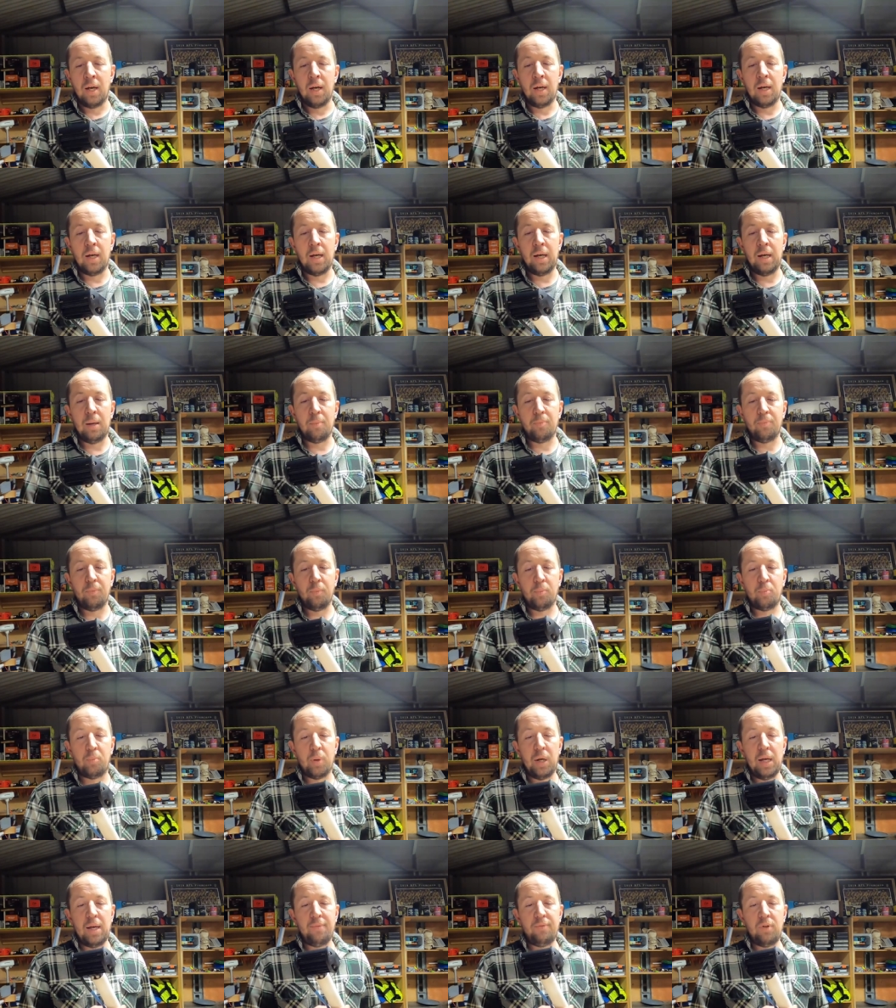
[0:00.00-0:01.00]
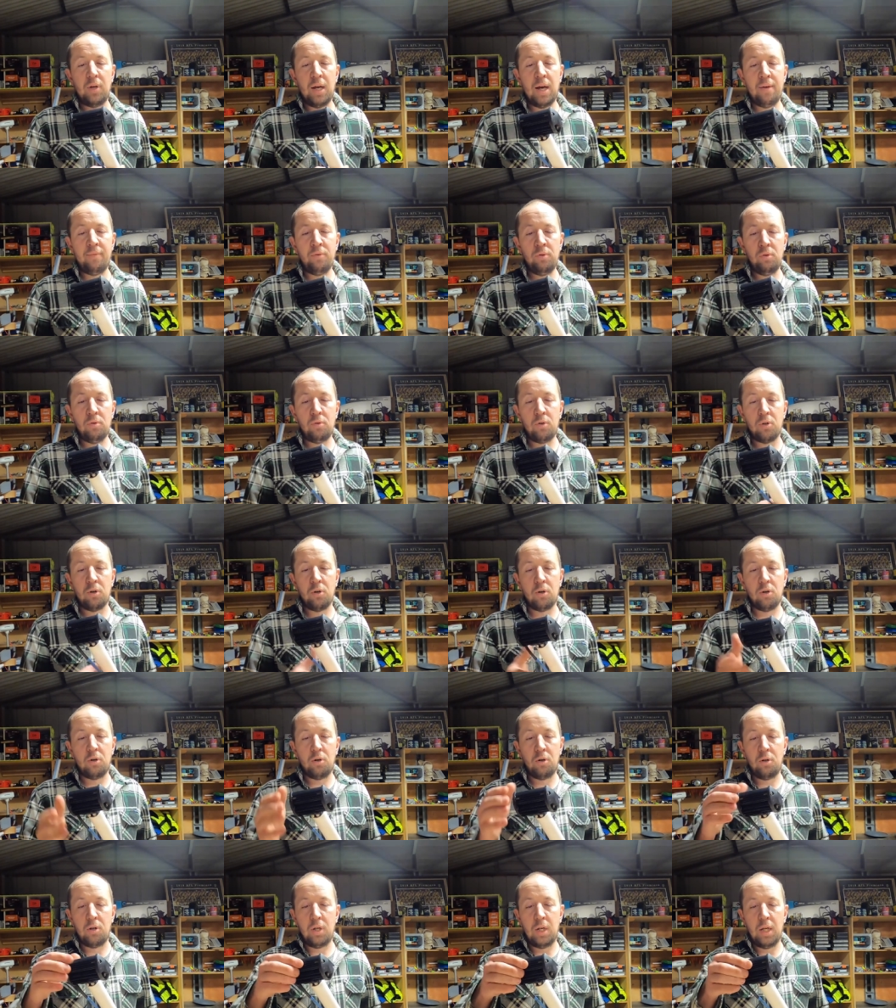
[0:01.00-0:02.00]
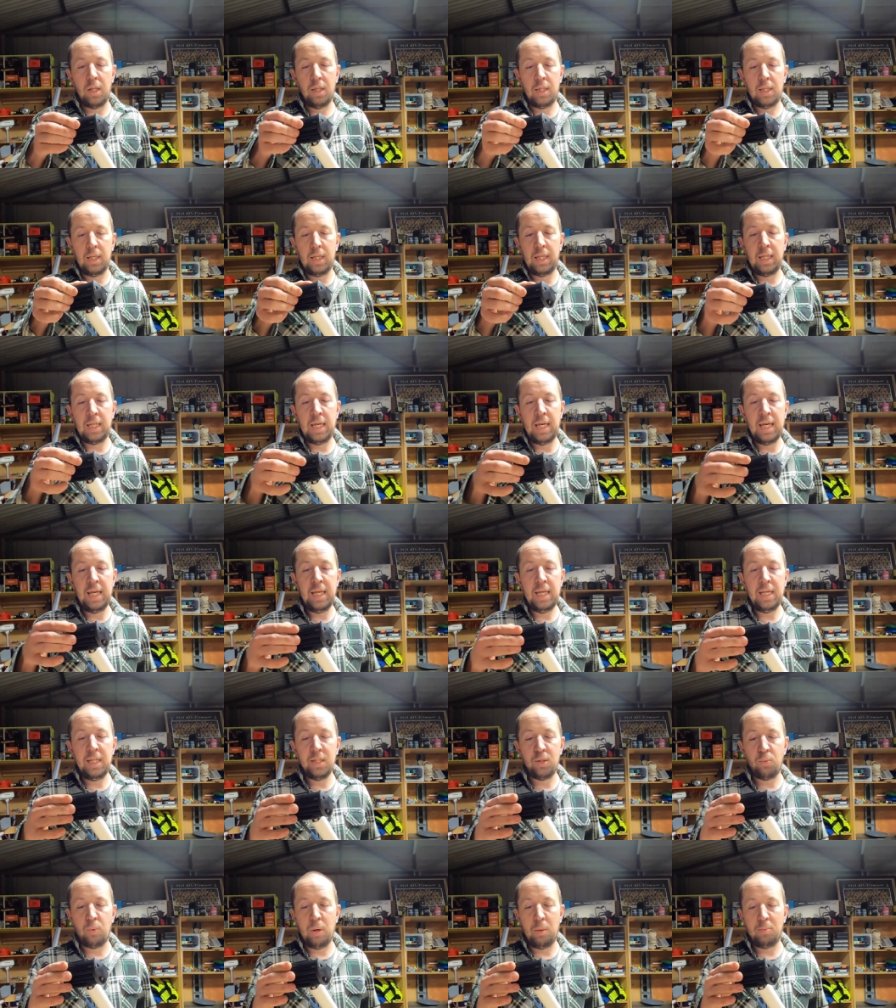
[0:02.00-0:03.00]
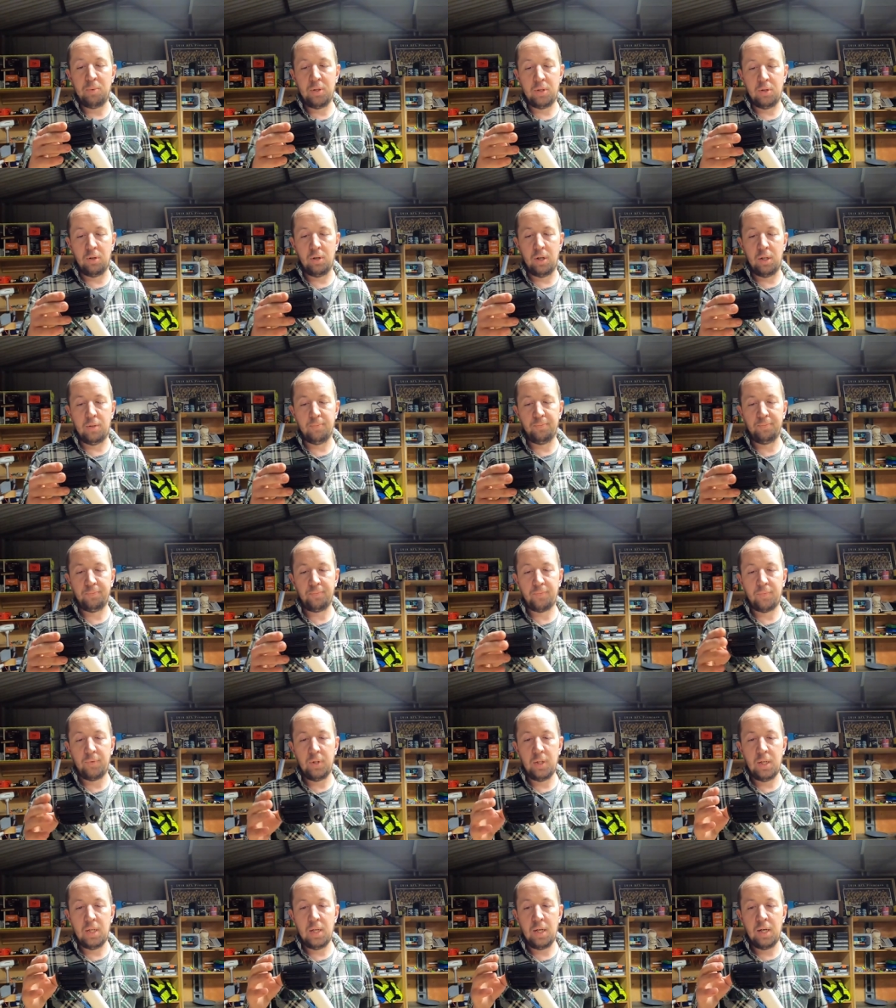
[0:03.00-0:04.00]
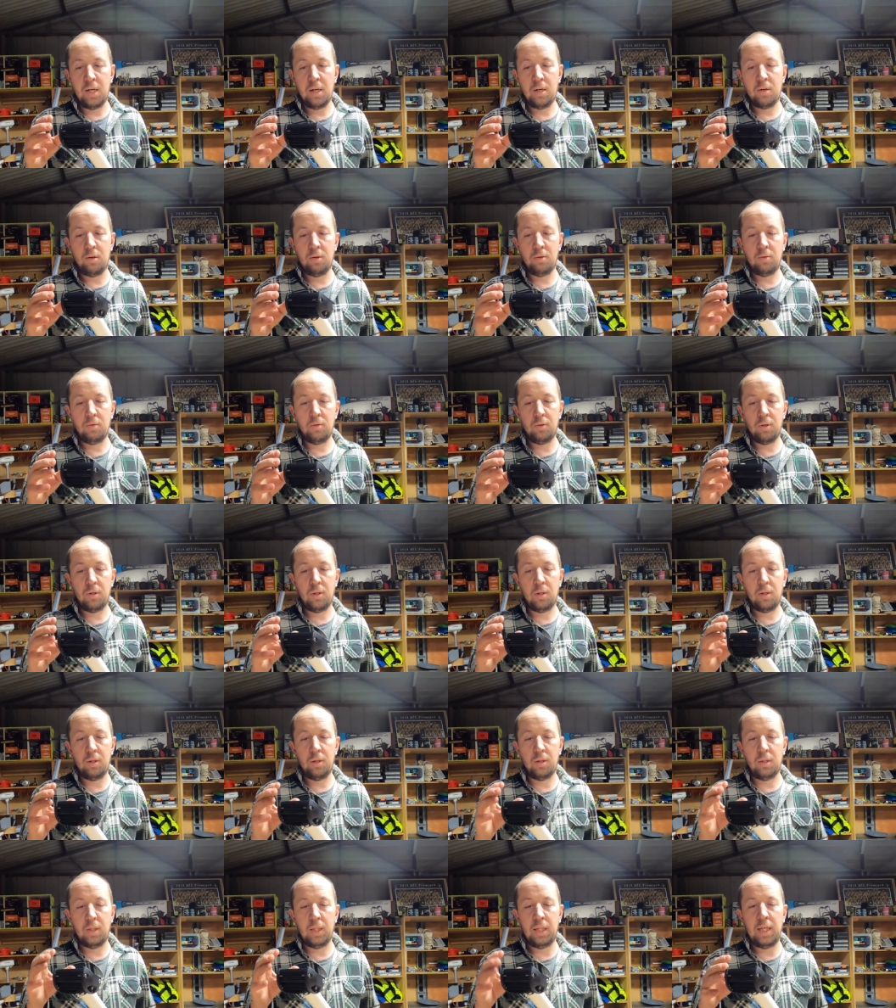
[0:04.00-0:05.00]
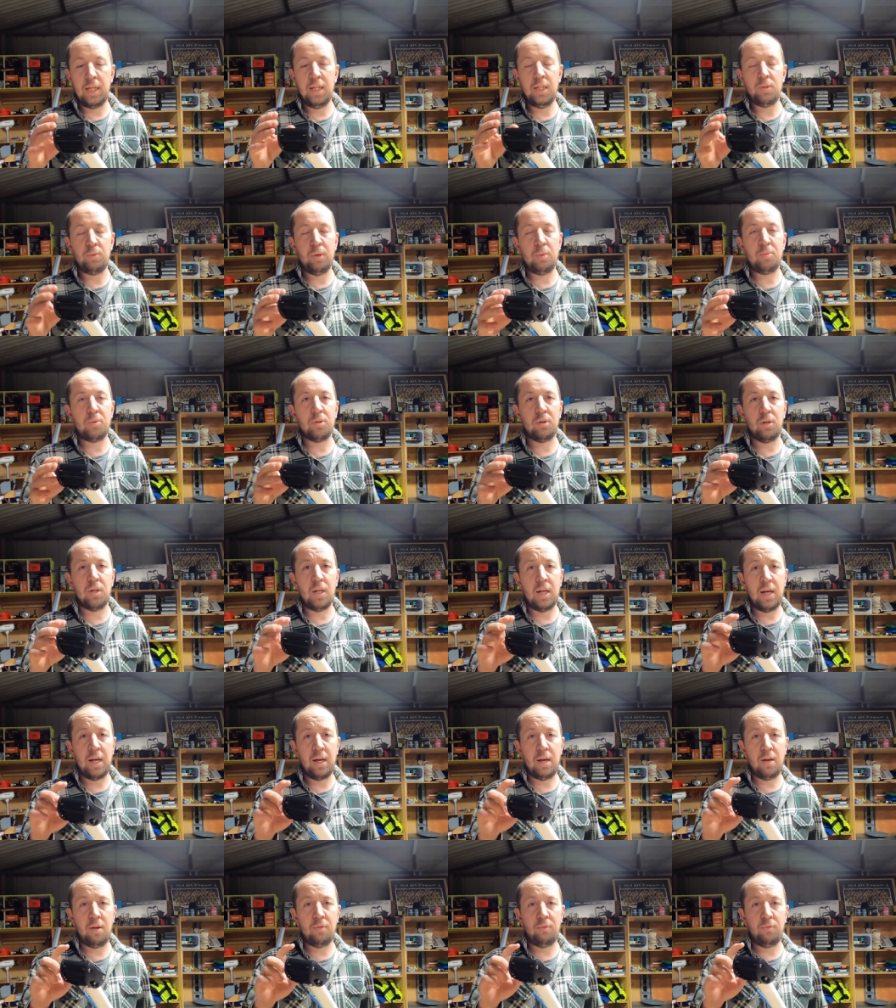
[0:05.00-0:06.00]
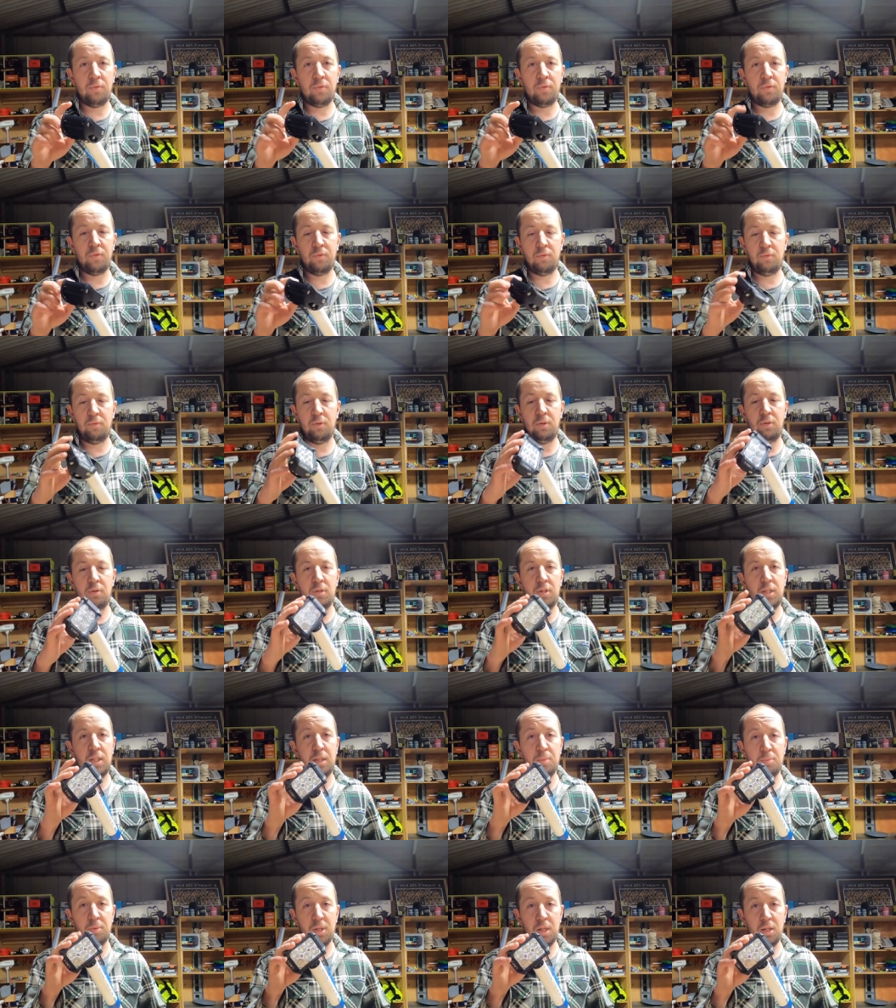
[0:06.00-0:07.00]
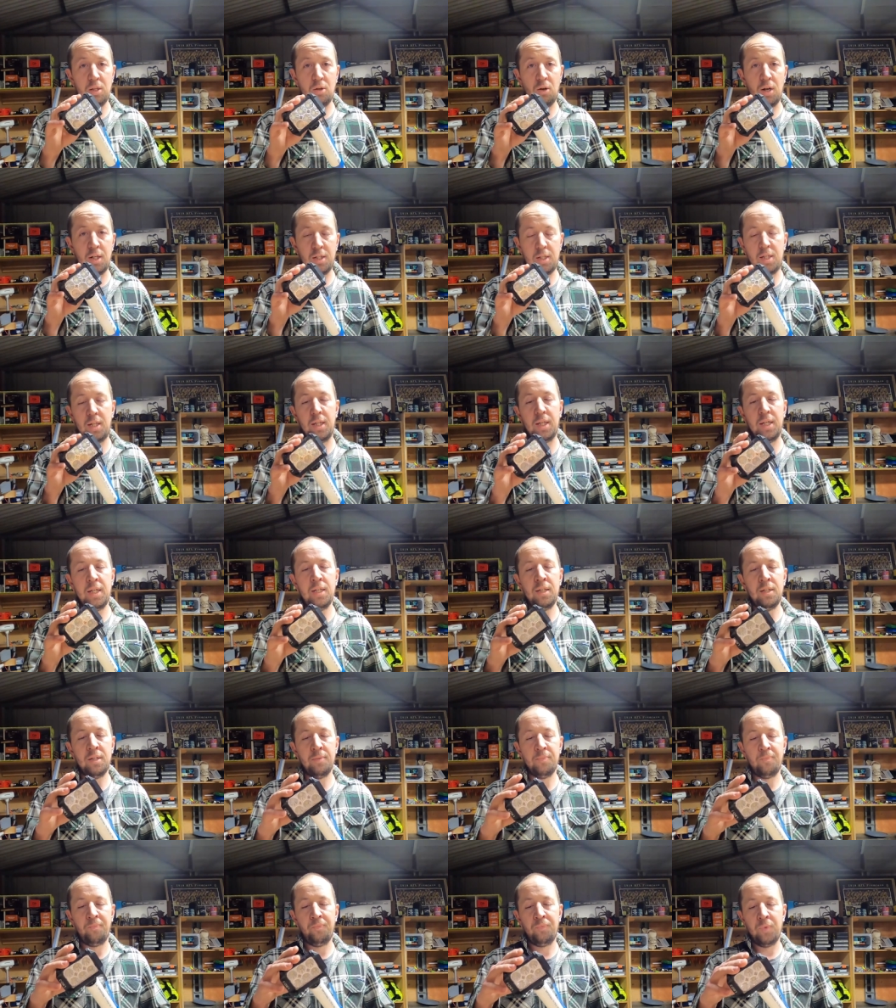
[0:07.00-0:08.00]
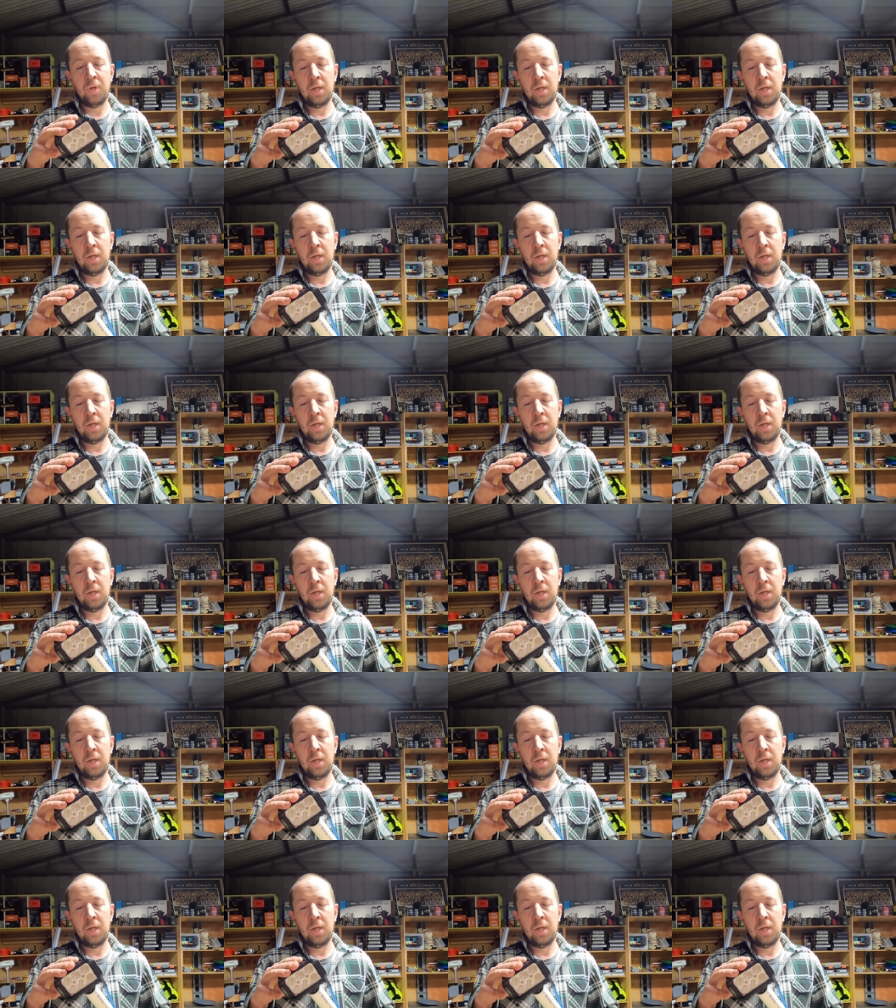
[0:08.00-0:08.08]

But if you have a look on the King's website, now, the King's website have similar lights to these.